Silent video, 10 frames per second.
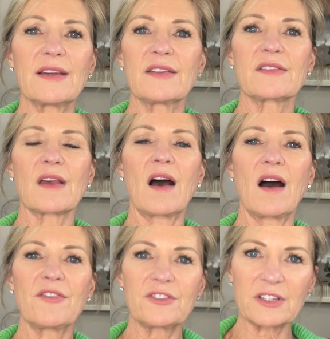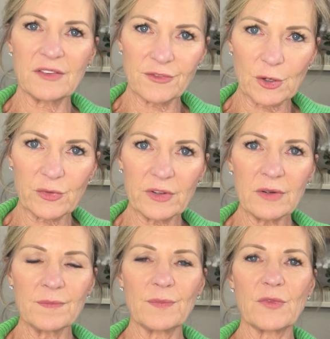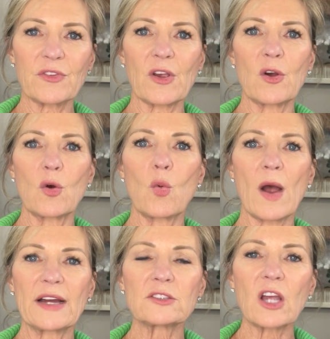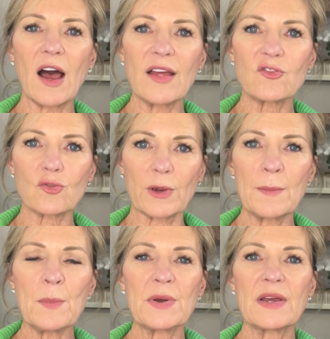It's often frozen. So wild caught shrimp,